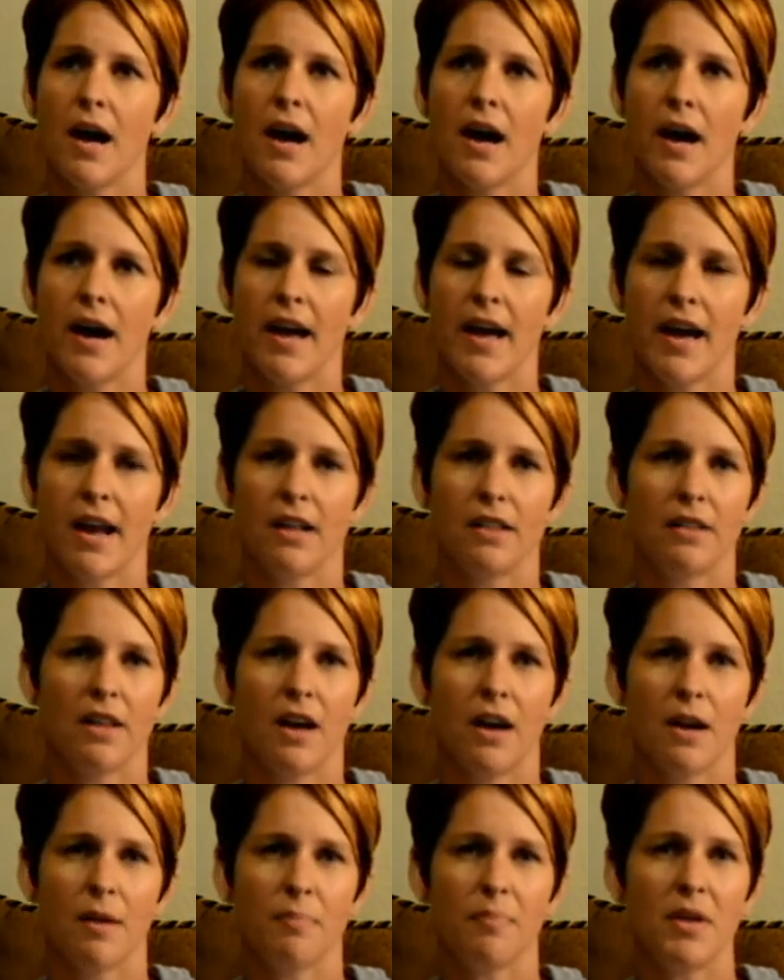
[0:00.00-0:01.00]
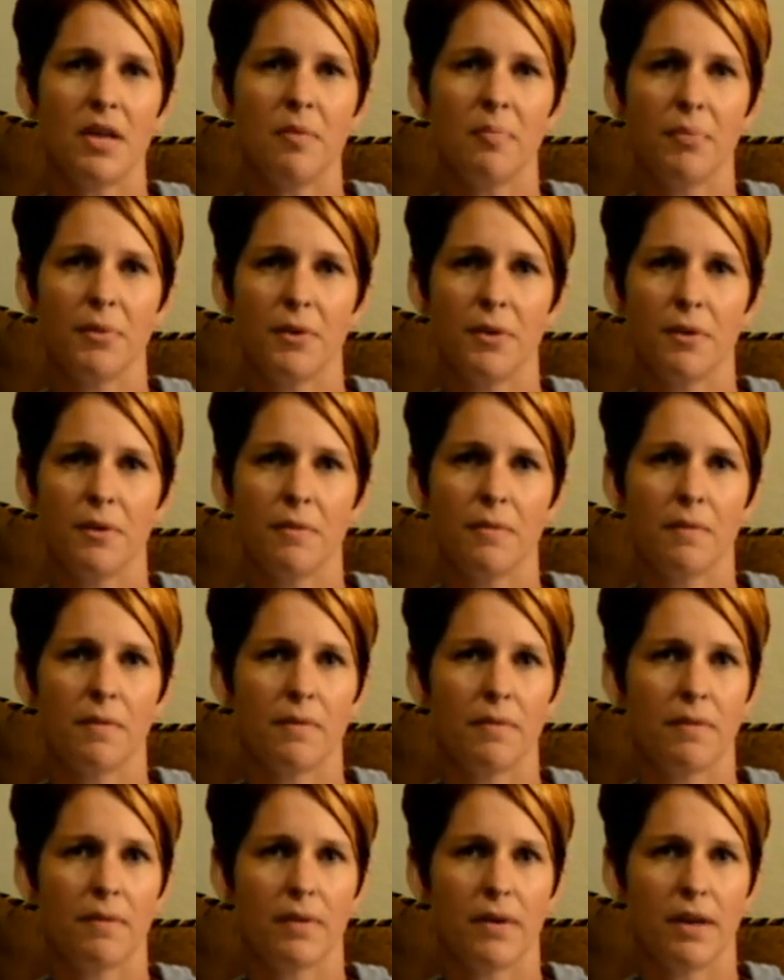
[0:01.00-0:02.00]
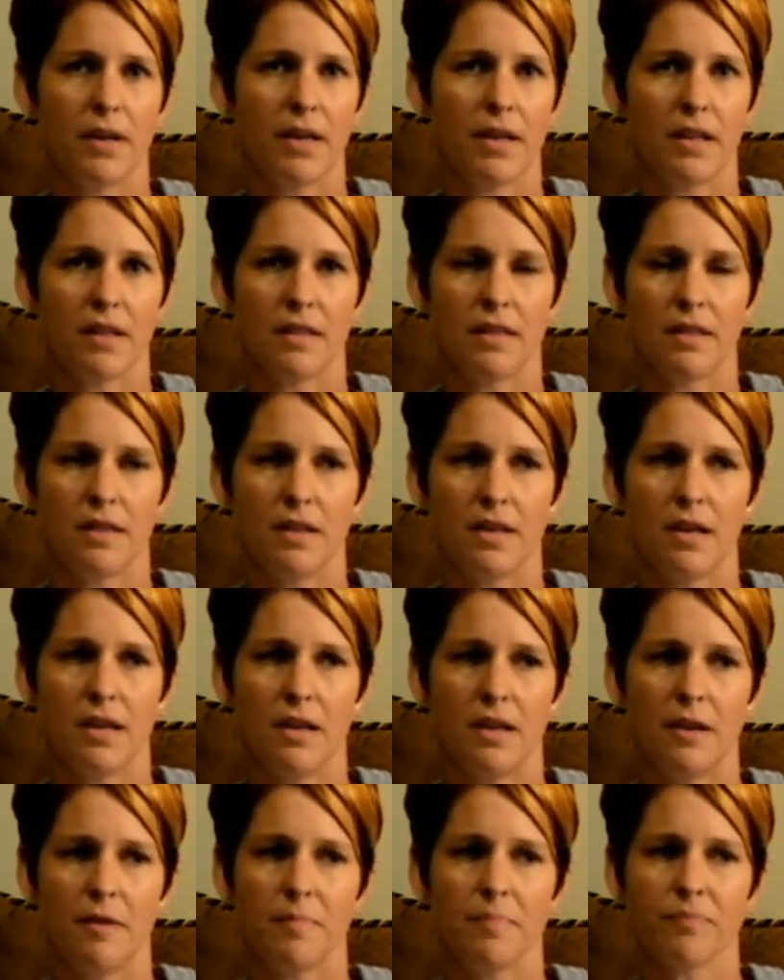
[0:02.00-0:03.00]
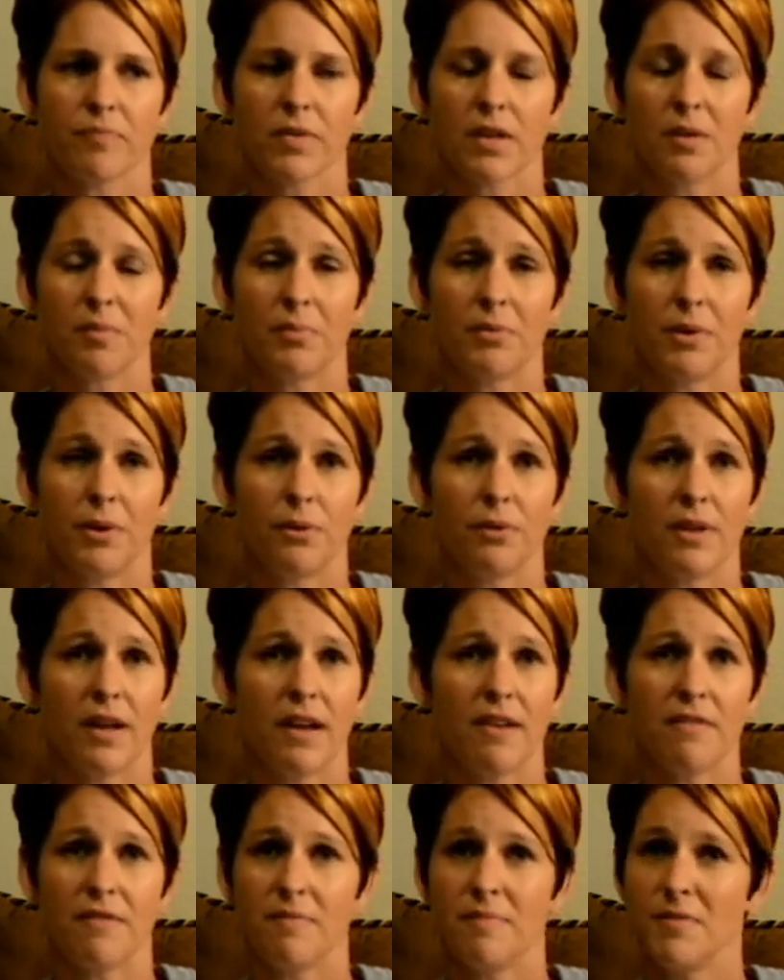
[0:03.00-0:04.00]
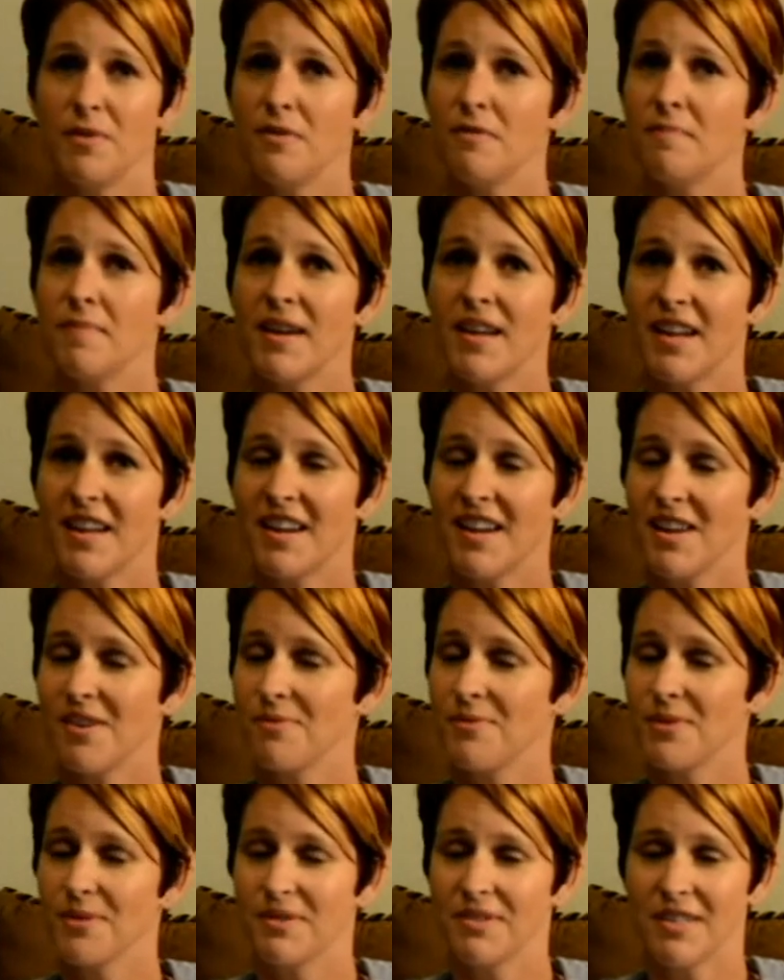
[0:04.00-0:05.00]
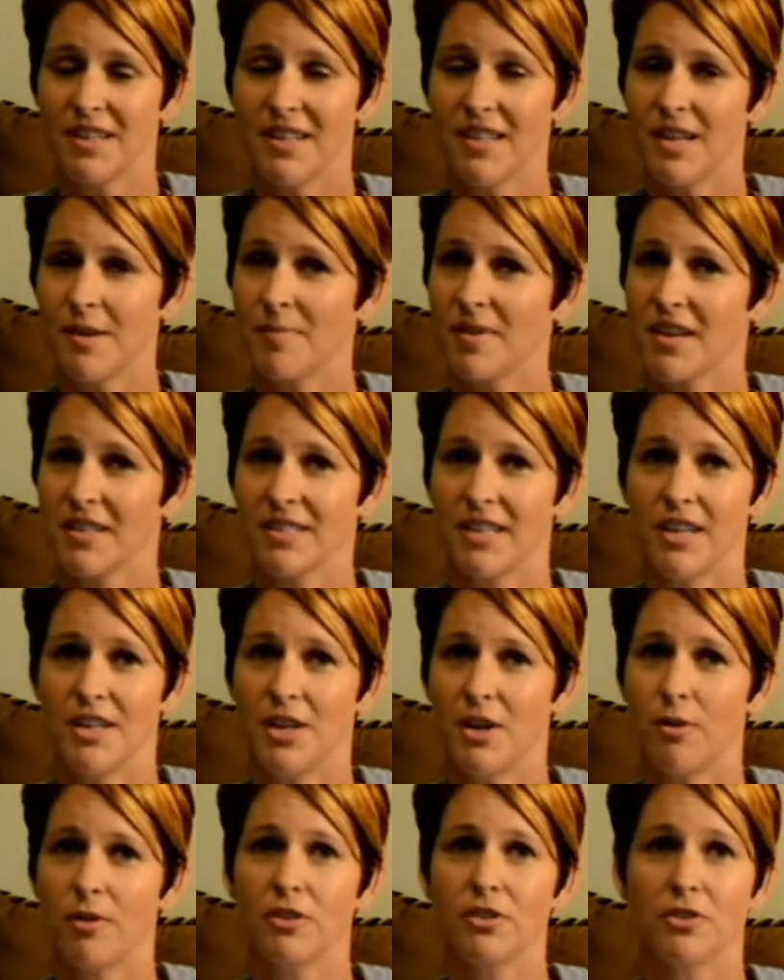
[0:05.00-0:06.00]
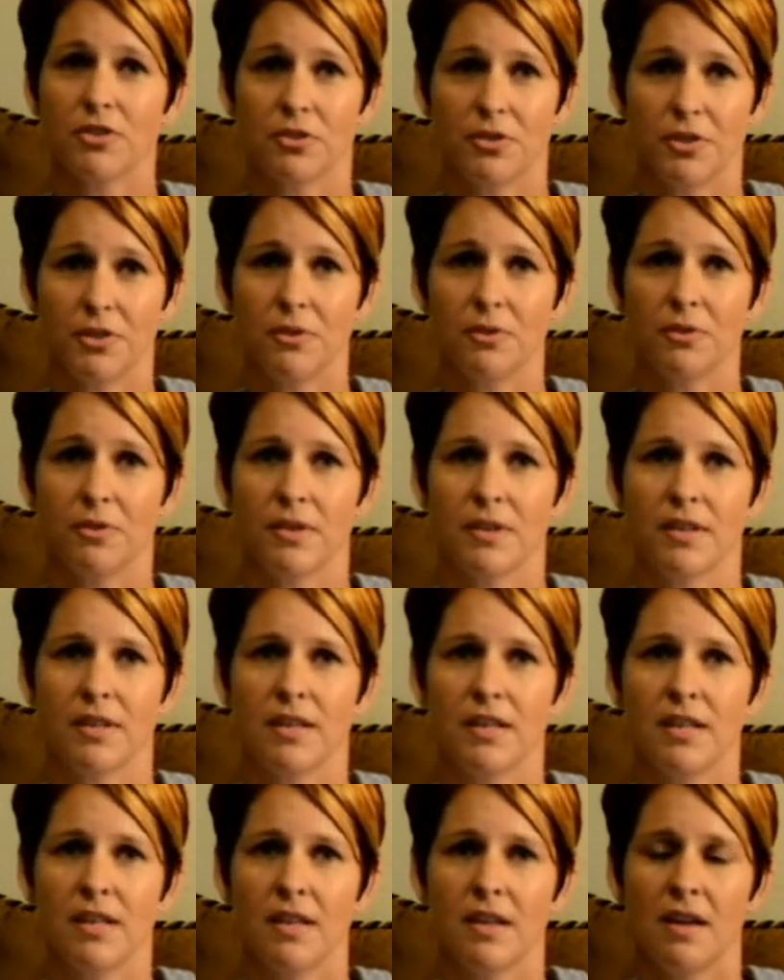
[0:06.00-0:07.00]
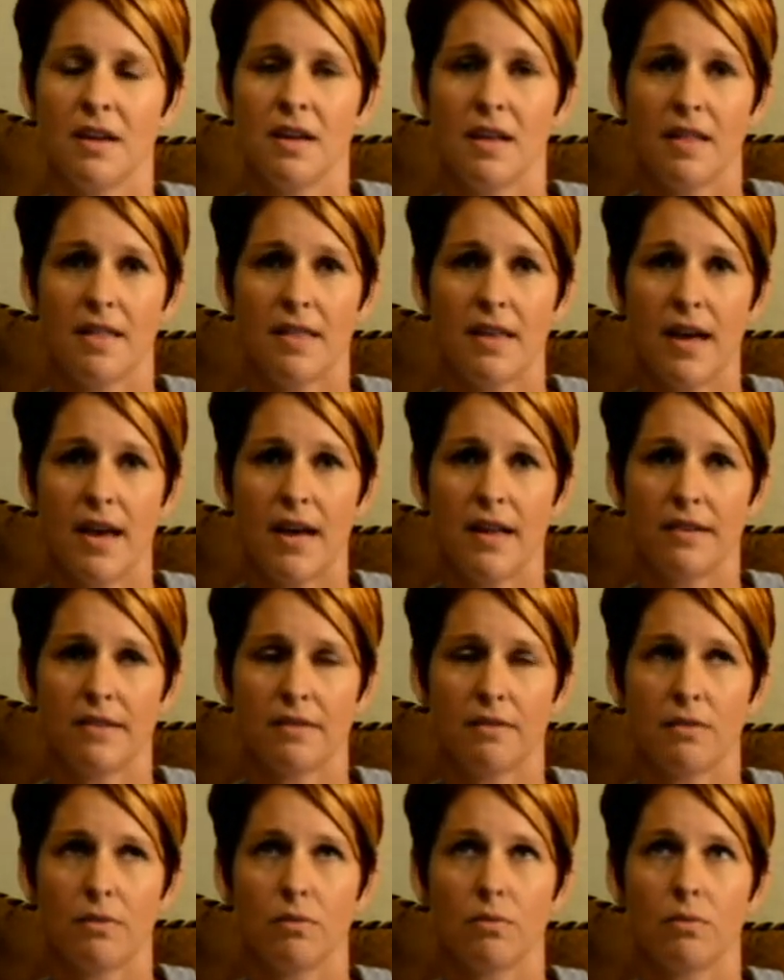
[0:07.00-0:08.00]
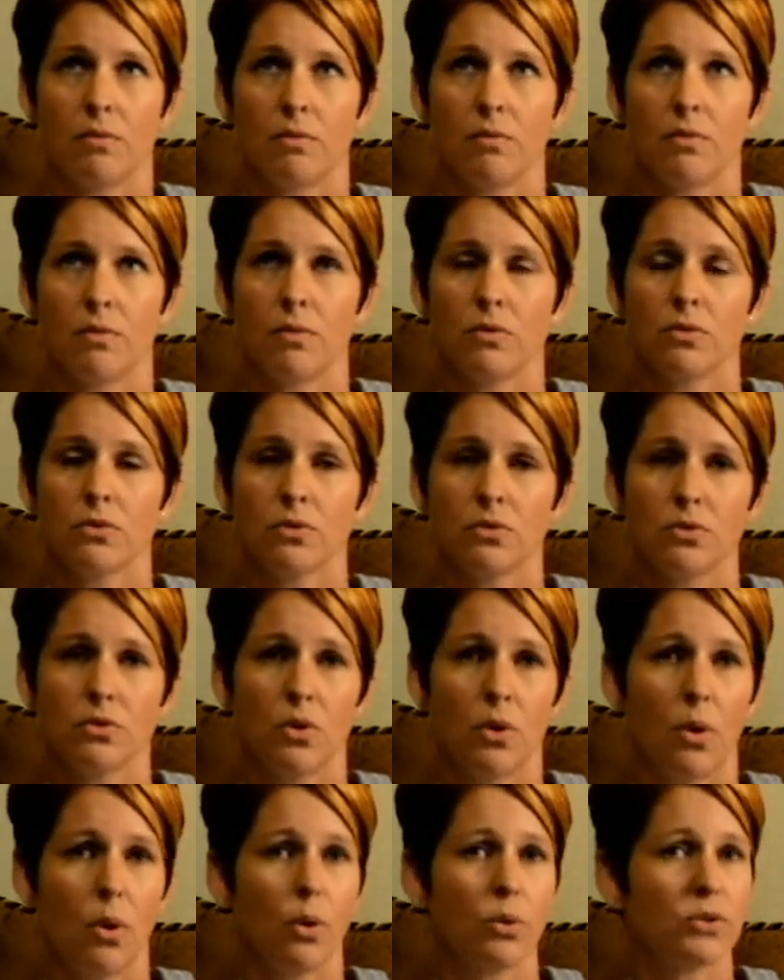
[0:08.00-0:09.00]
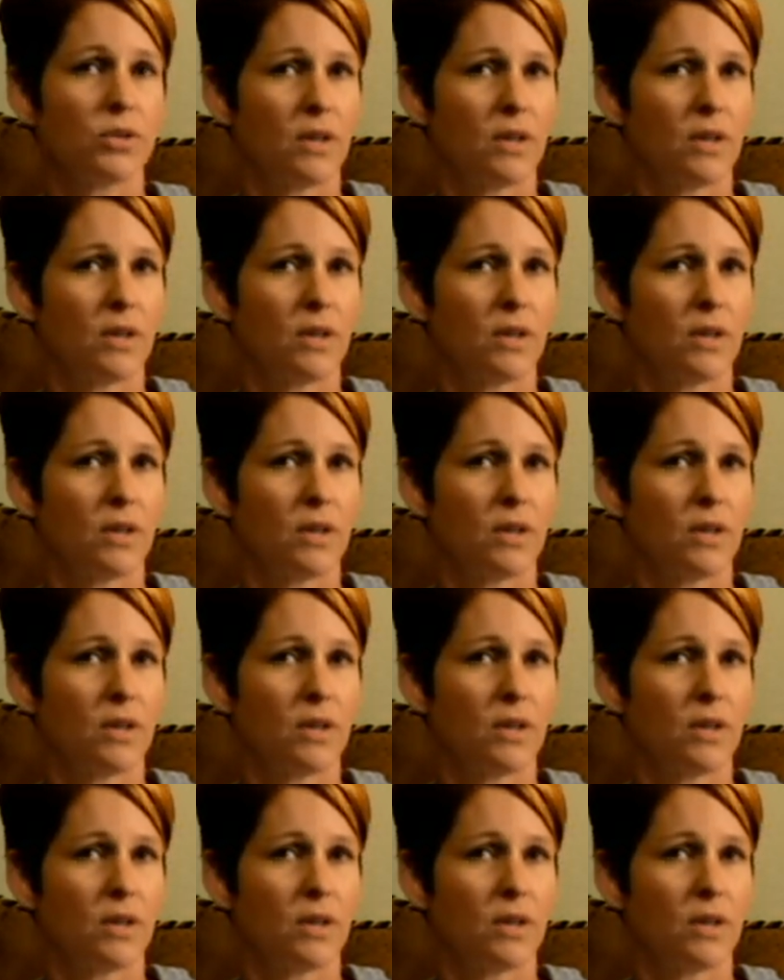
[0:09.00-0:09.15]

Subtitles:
I had a lot of people in the pro-life movement, and I will say that because I know it's true, that told